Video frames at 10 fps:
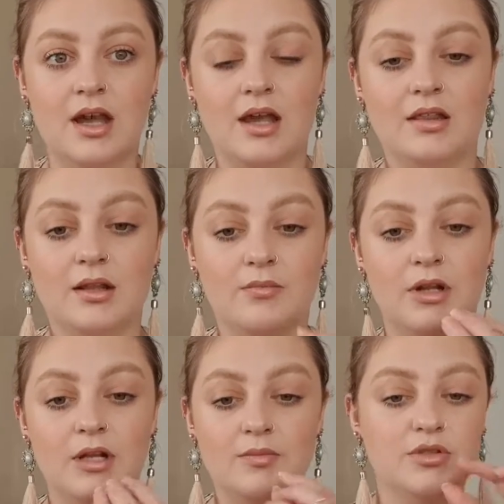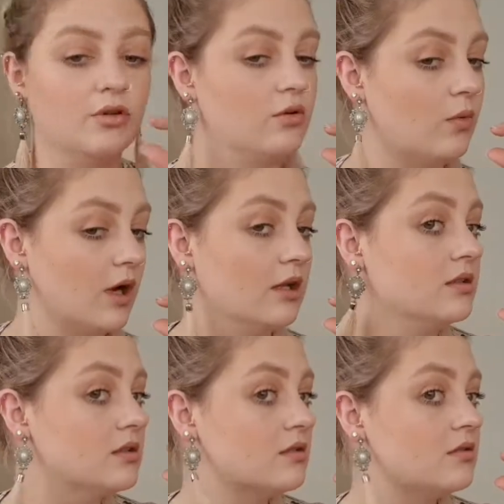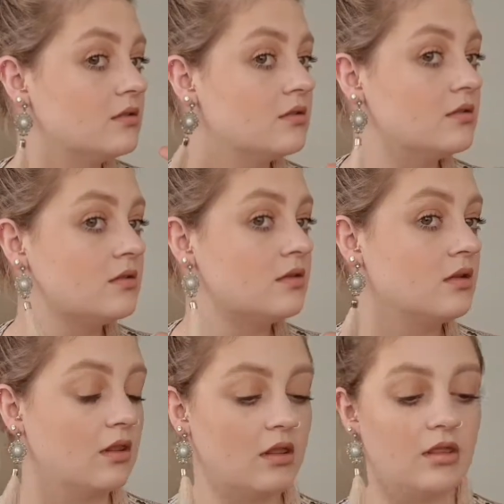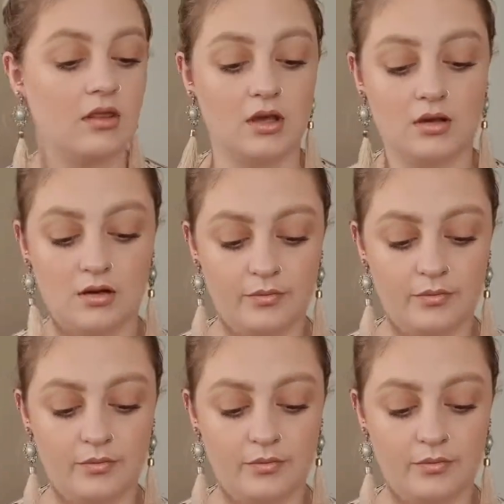and that my lips are quite thick.